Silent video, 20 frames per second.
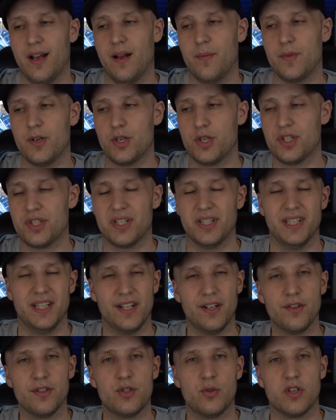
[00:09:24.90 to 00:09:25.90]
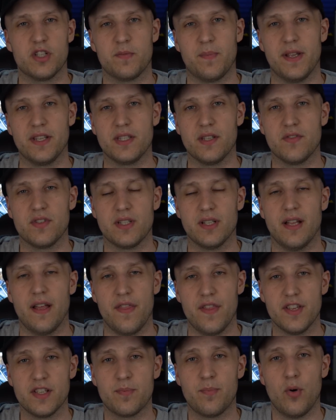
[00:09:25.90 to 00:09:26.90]
They're just a little too expensive still
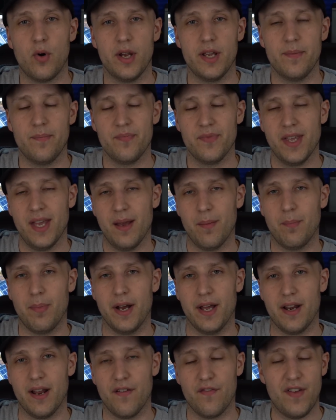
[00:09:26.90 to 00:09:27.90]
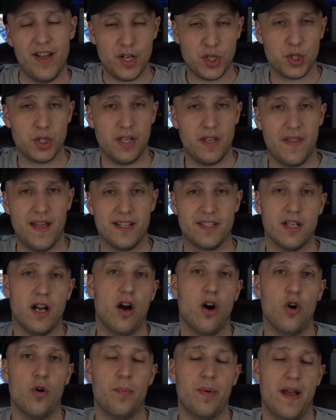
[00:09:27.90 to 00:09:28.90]
at this point, but eventually that's a
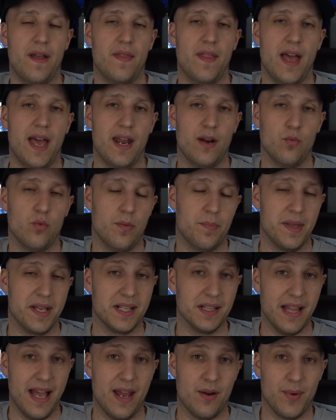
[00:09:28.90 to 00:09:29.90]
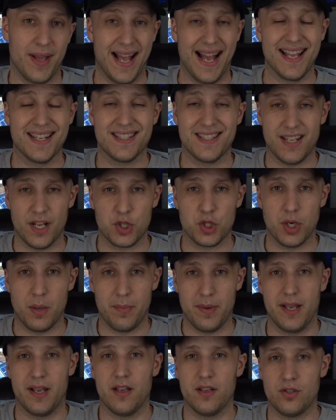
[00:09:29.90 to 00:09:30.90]
hope, and then we'll be glad we got such a
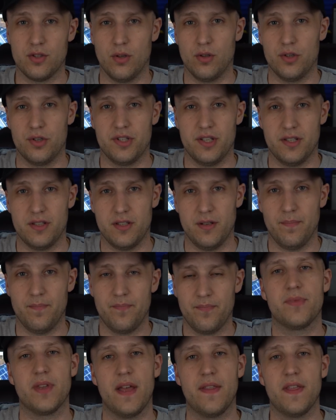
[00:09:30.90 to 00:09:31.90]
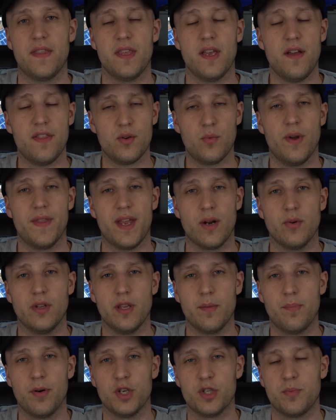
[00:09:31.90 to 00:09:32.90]
big solar system. And then the other one that
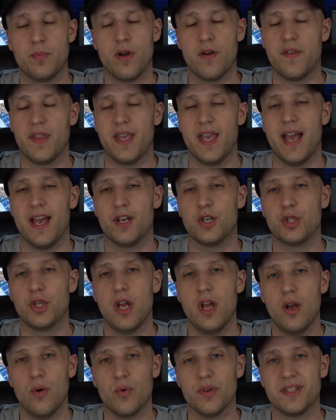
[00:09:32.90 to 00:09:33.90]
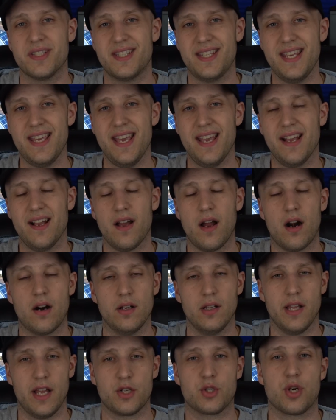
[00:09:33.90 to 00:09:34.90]
really pushed me over the edge was seeing our
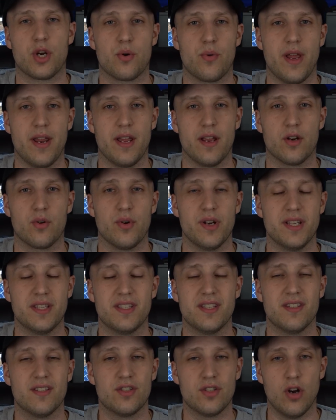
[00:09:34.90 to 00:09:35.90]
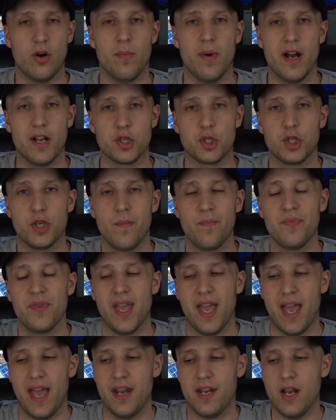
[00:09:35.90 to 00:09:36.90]
electric rate increase so much.
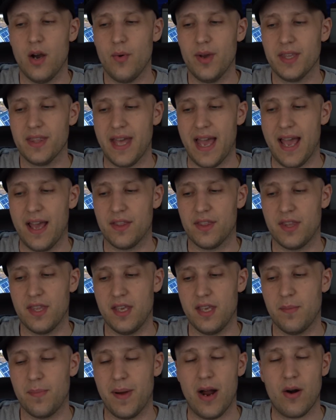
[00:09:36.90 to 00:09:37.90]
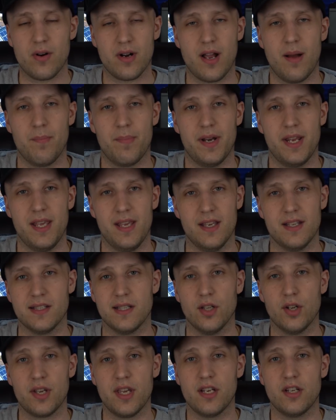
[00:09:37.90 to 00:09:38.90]
And knowing that the power company is
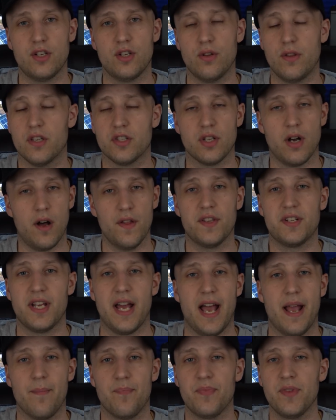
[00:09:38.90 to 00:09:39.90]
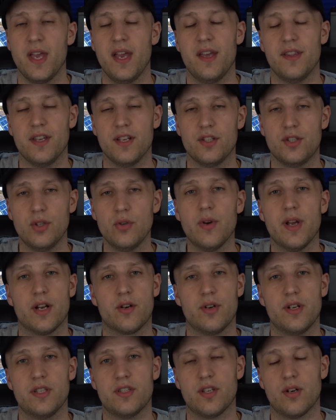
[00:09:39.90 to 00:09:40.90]
looking to do this all the time, they do
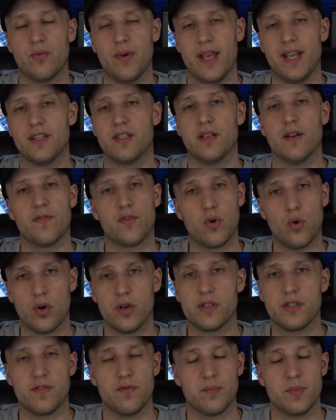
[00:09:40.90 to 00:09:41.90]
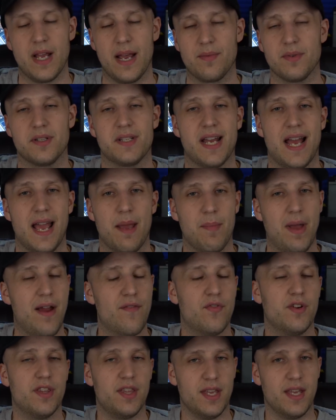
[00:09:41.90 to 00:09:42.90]
increase their rates, of course, from time to time.
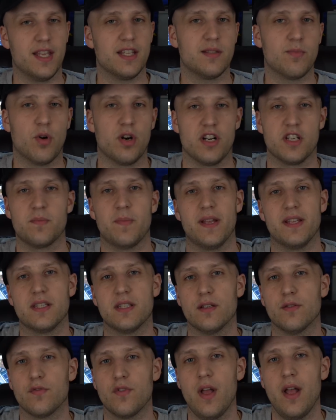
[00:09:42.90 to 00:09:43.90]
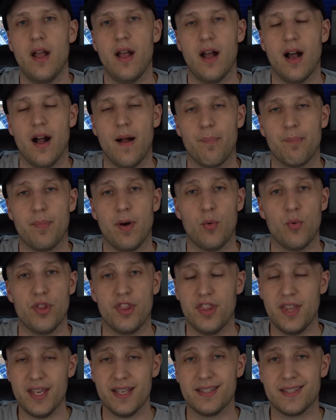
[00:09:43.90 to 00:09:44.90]
Everything gets more expensive. But
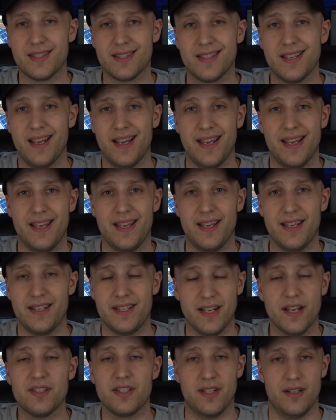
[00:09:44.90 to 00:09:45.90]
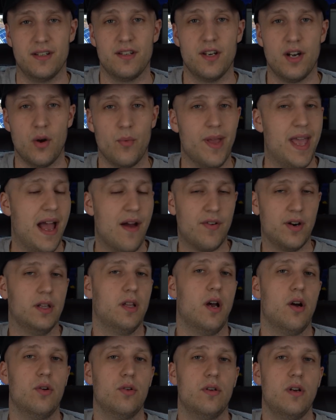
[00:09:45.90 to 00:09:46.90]
with this, it doesn't. You know, we have our
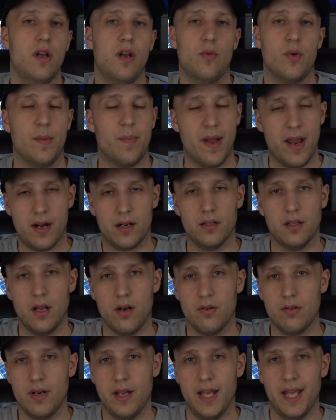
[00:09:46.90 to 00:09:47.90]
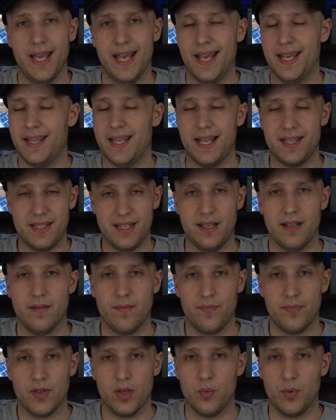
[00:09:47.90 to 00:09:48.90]
loan, we pay our loan, and that's it.
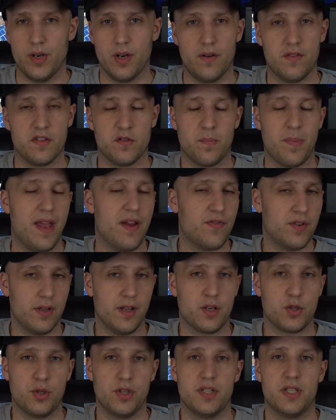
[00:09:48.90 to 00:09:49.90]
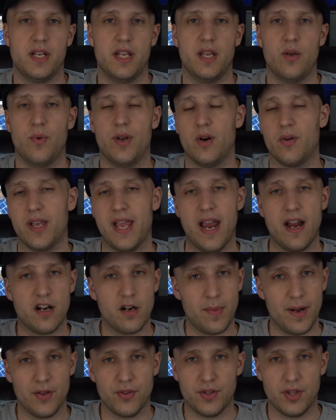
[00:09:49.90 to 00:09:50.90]
We don't have to pay for electricity. We don't care
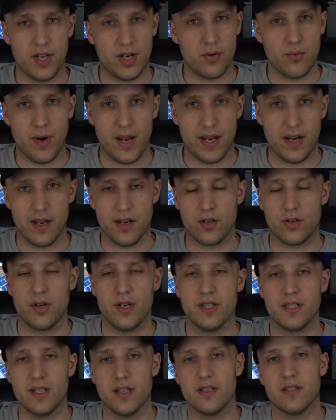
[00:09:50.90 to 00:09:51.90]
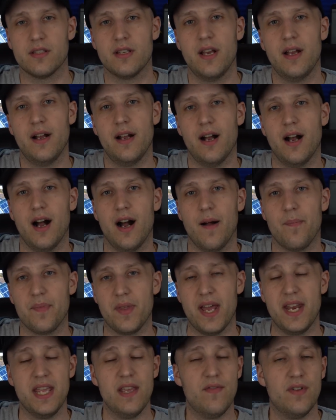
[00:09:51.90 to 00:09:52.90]
about their rate increases. And
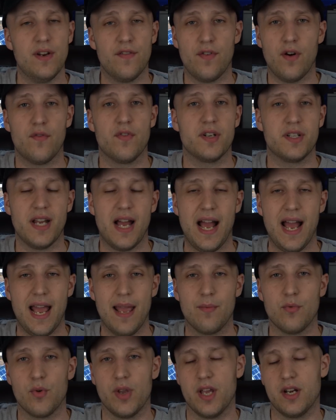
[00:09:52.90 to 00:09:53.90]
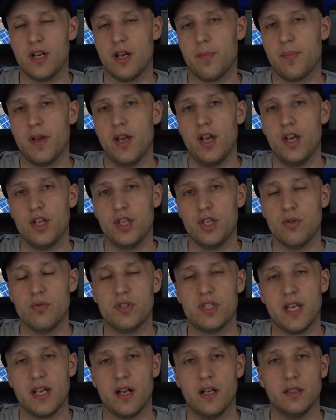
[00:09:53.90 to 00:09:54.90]
even if over time we end up
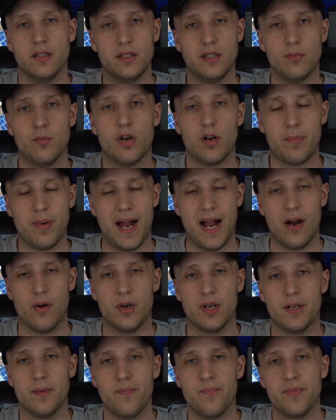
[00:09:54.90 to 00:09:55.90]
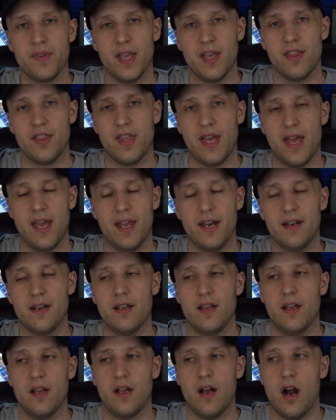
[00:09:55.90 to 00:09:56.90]
using a little more power, then
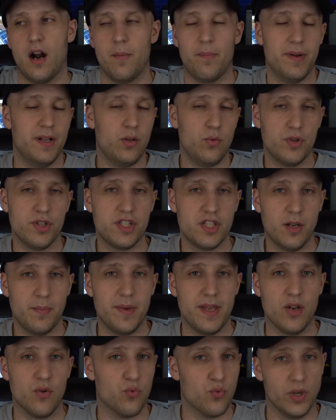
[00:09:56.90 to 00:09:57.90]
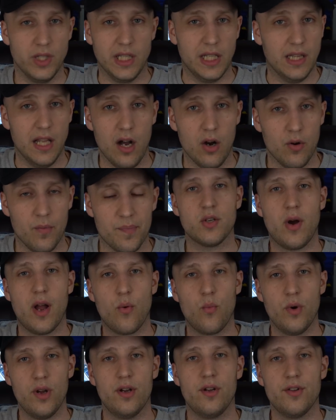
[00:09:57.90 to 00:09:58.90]
our bill will still be really low. So I
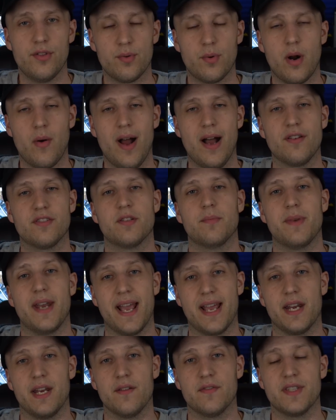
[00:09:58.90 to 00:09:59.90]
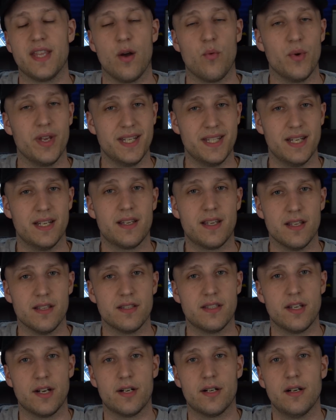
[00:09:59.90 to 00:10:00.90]
will throw out some negatives that we did
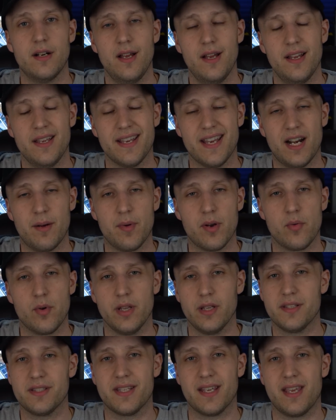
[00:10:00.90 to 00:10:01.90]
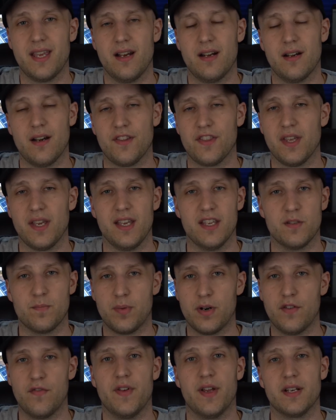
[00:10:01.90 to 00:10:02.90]
consider. You gotta be realistic here, nothing is
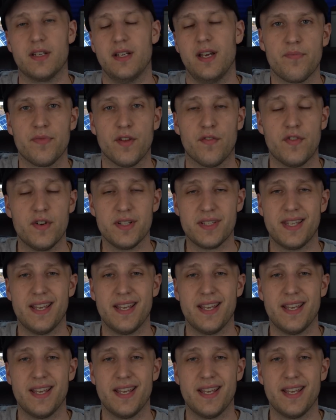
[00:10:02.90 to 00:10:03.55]
perfect. The first